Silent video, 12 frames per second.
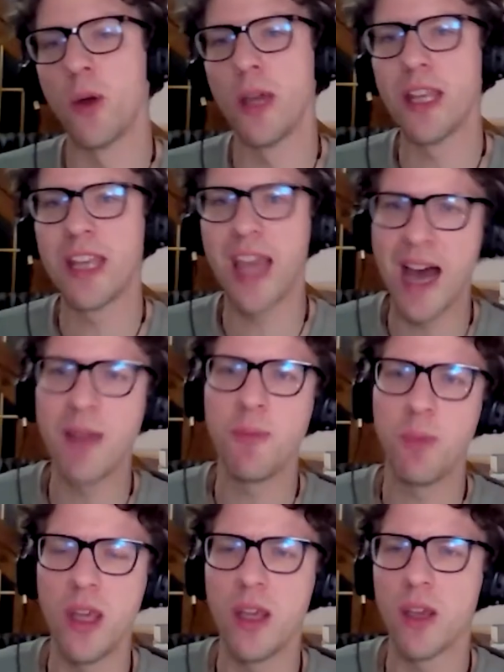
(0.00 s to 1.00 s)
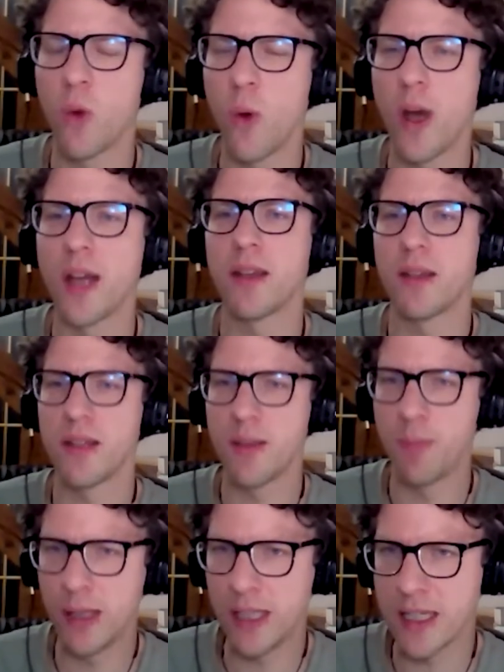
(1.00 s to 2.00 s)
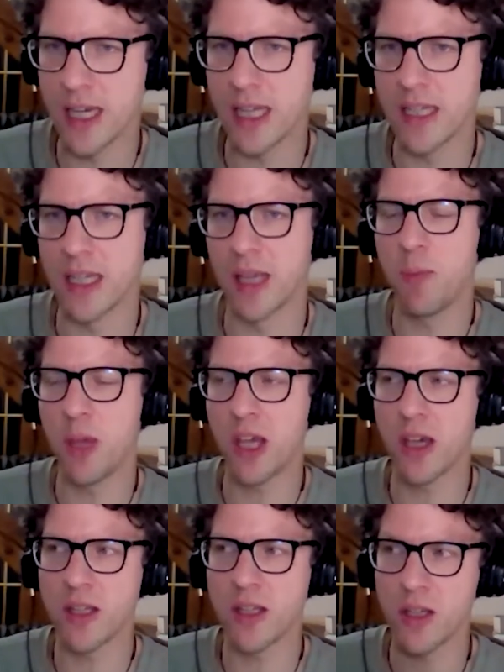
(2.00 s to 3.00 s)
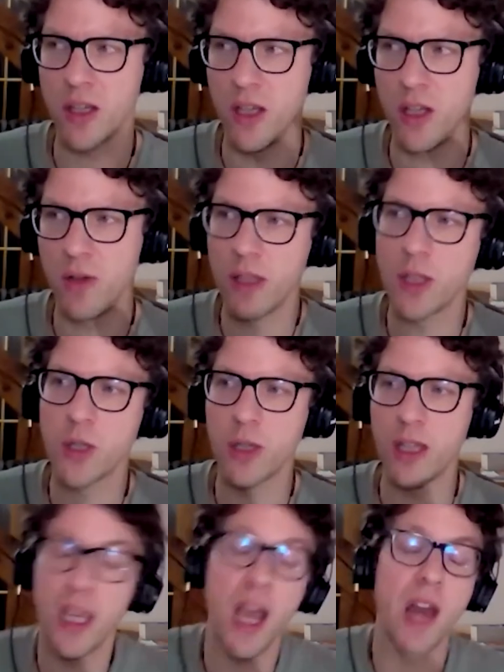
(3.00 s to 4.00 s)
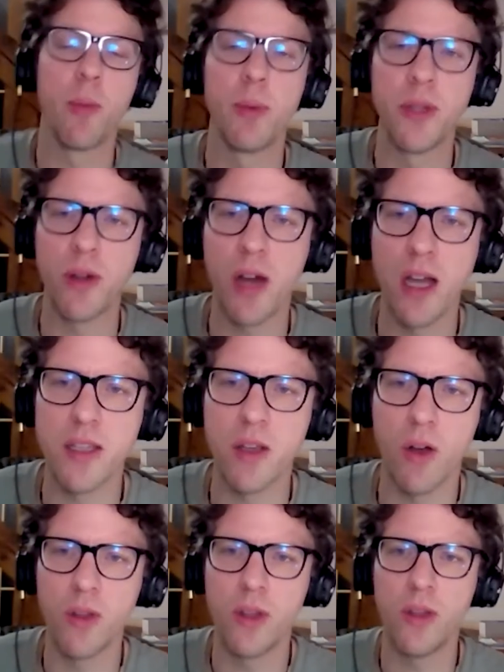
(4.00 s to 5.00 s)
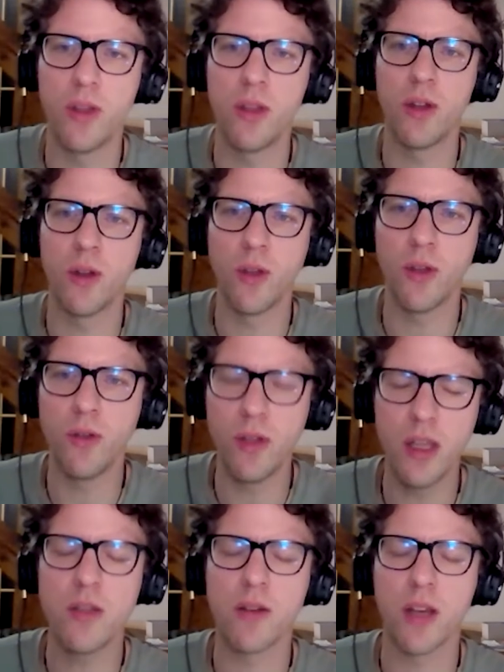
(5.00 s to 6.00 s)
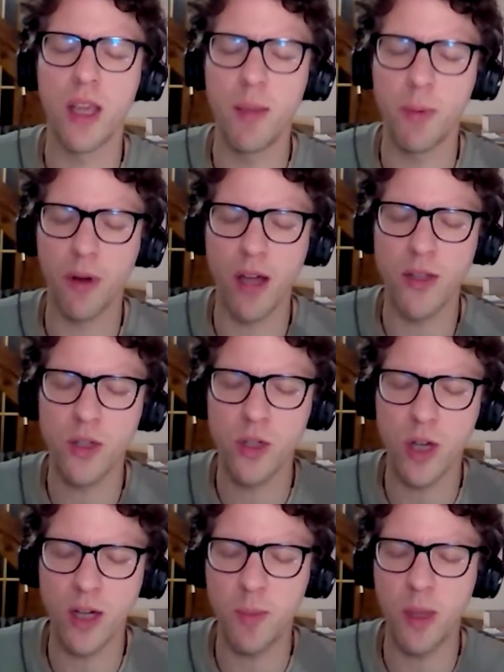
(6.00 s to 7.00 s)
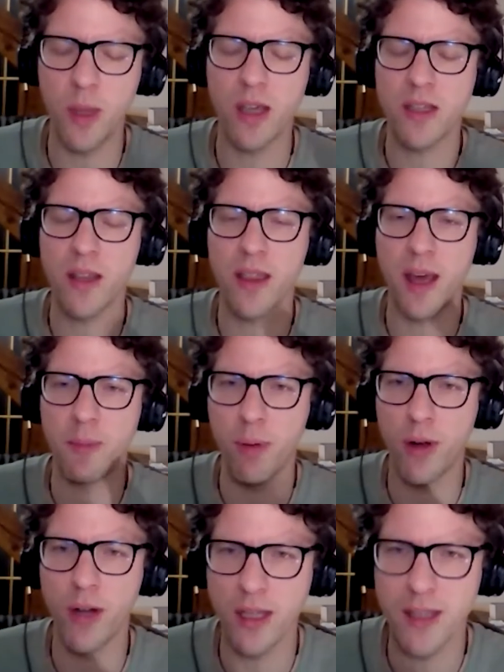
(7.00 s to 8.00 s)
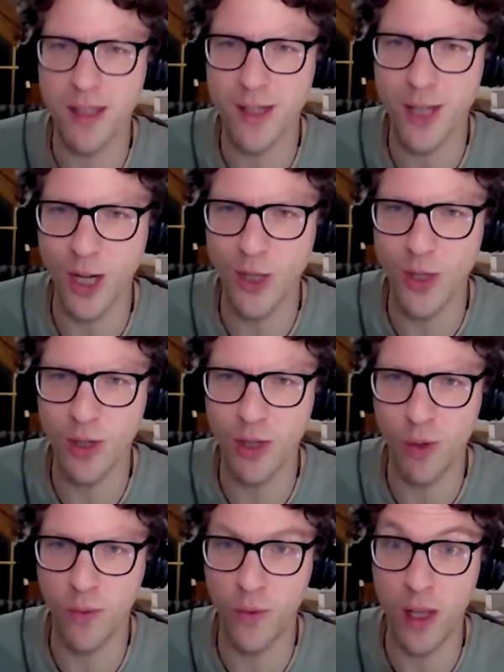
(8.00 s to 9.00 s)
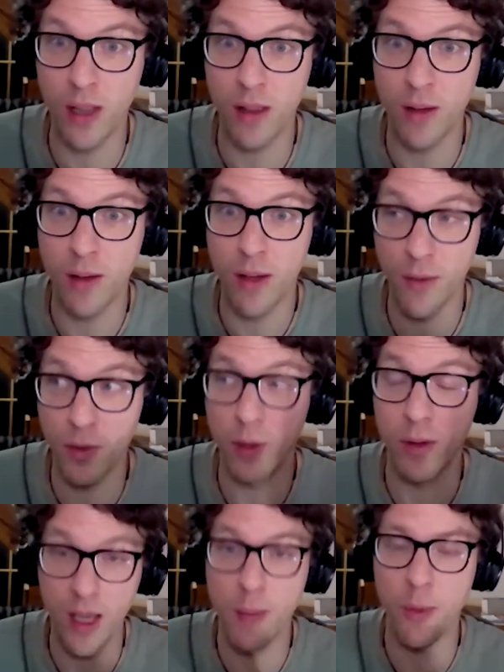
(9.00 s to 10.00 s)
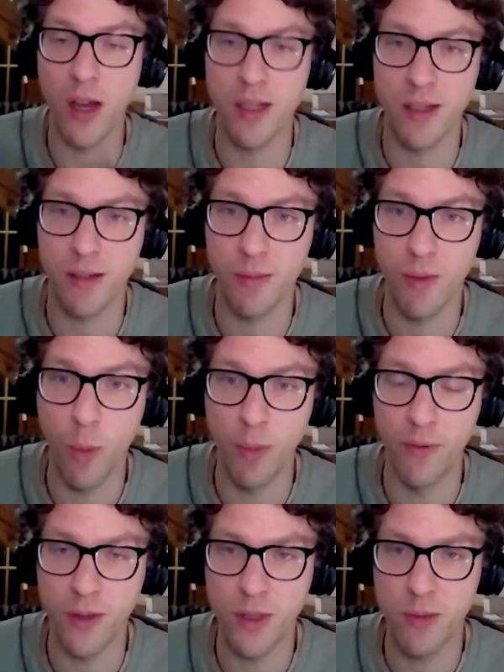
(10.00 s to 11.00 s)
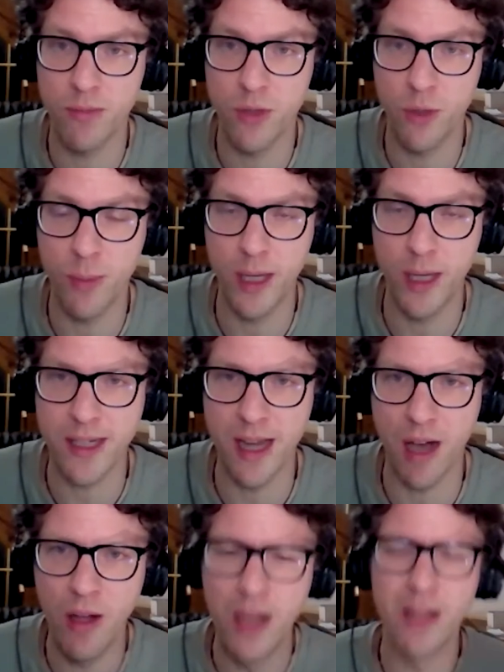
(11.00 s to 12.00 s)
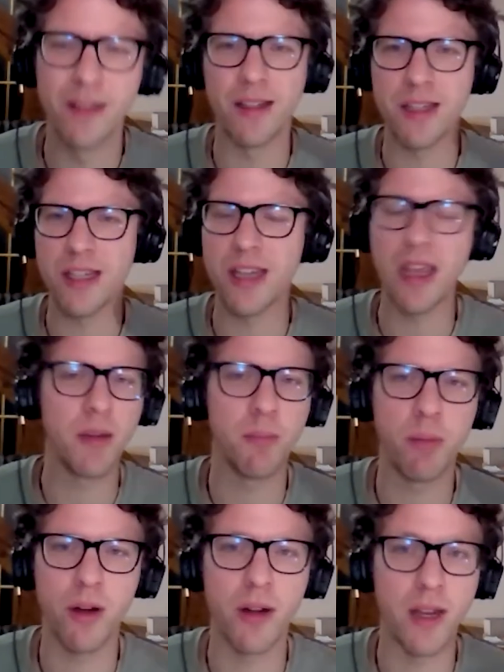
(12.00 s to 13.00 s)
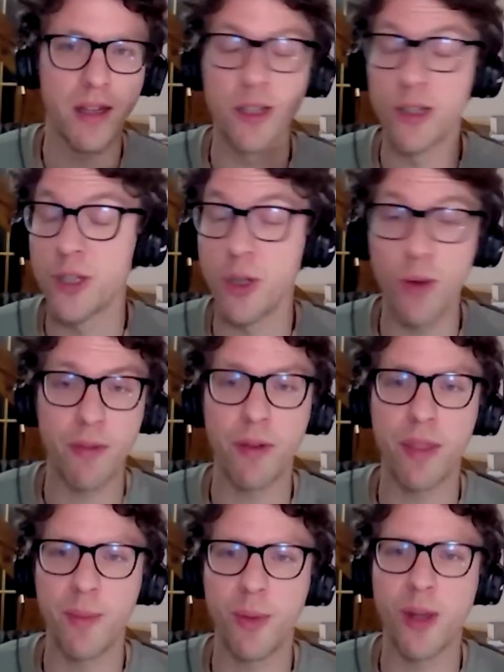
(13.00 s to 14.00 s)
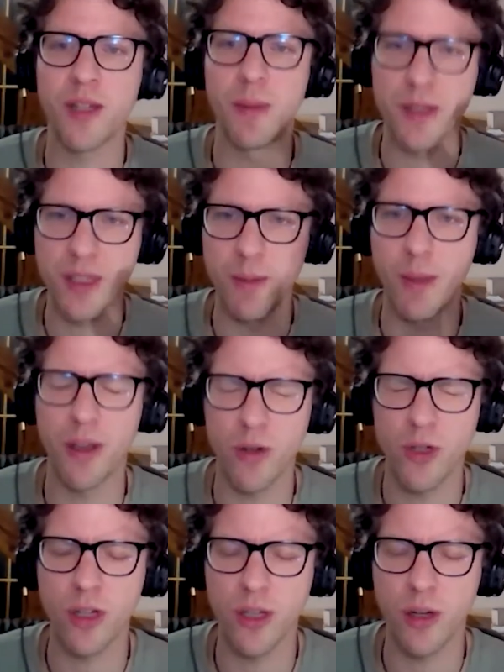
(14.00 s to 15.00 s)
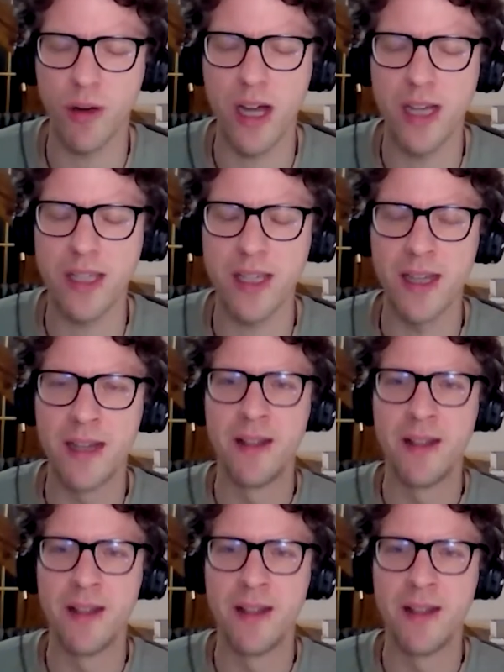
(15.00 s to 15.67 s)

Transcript: it can be quite debilitating, because you literally can't open your eyes. You need to keep your eyes shut because of that burning sensation you'll feel if you keep your eyes open for 2 minutes. Now they'll sting and burn, and they'll do everything possible to make you shut your eyes,